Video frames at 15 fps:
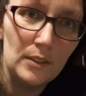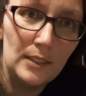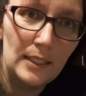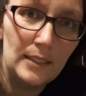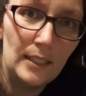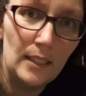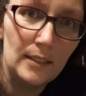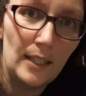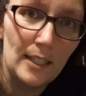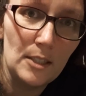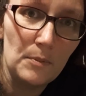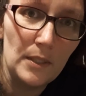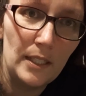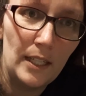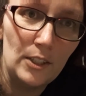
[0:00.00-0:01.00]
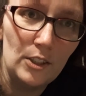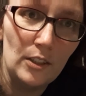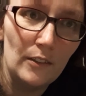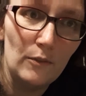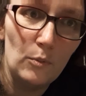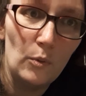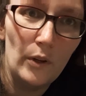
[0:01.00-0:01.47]
detailed explanation
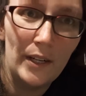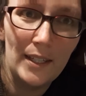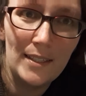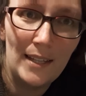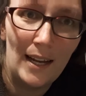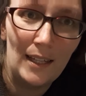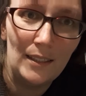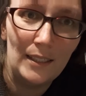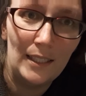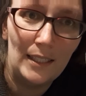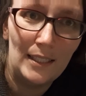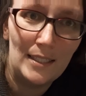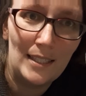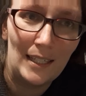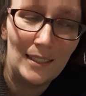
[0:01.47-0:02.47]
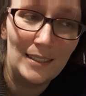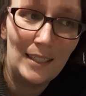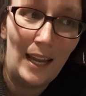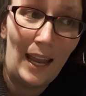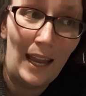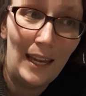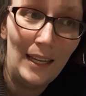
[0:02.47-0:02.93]
of what exactly it is I
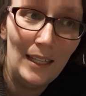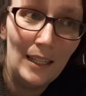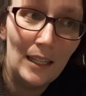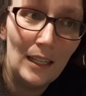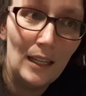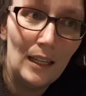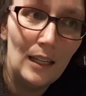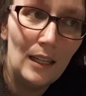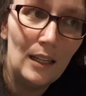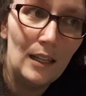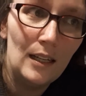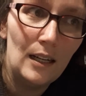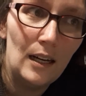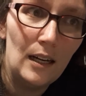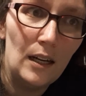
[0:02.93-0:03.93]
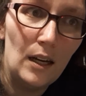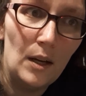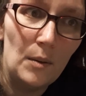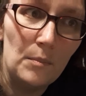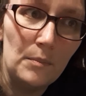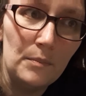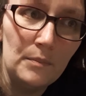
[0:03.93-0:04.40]
take
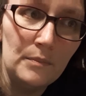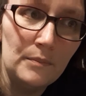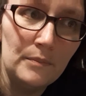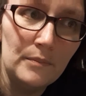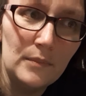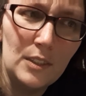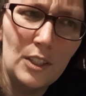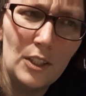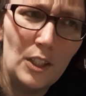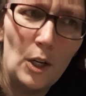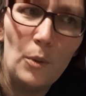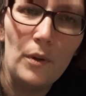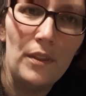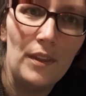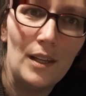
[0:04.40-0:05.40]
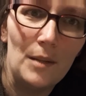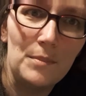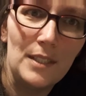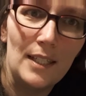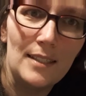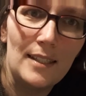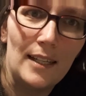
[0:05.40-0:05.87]
to go with the
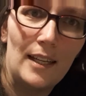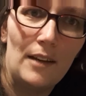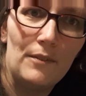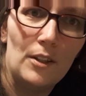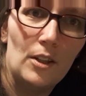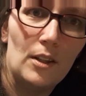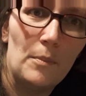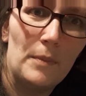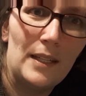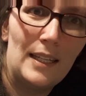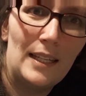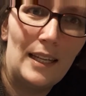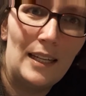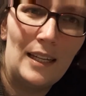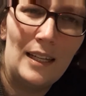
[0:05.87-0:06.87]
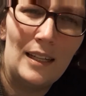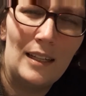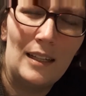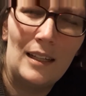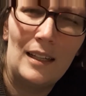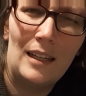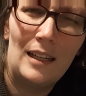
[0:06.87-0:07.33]
updates I gave you at the
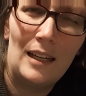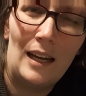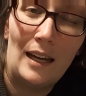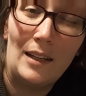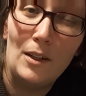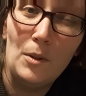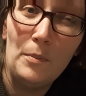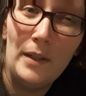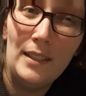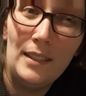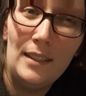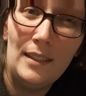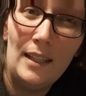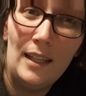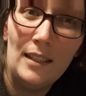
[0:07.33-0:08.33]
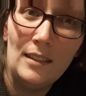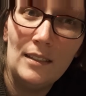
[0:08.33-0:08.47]
beginning. I hope I did that.